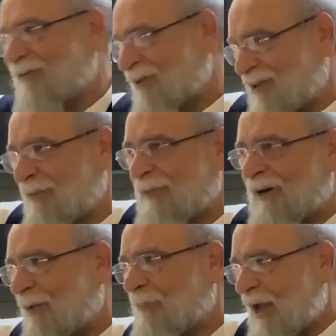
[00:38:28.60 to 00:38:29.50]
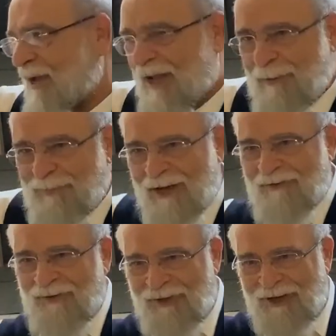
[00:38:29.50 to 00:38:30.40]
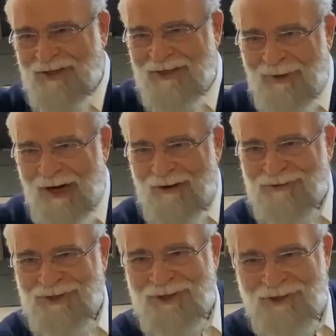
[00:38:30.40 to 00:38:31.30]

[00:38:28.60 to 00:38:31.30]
somewhere in the Bay, in Cape Town for a nice summer house, I